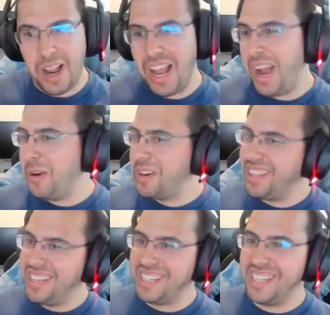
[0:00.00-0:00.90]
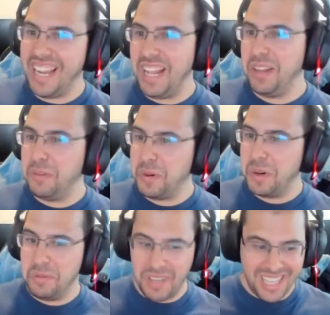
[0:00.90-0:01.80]
How are things in
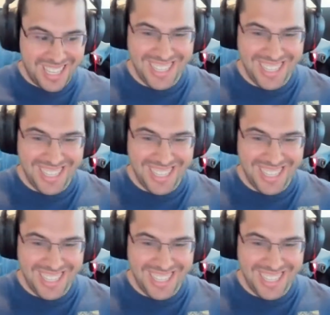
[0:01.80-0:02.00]
California, Mike?